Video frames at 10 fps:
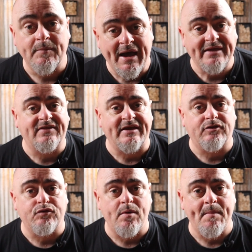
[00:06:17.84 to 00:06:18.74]
The main thing
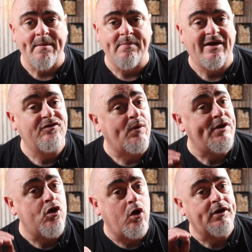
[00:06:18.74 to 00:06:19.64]
to remember is we're
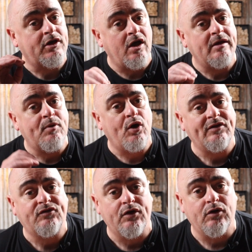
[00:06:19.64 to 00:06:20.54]
not going by
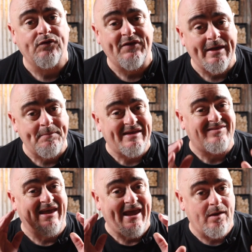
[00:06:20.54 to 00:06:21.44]
internal temp,
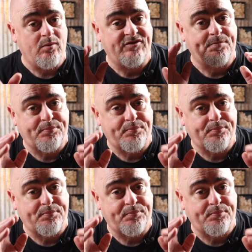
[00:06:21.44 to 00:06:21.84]
it's how it's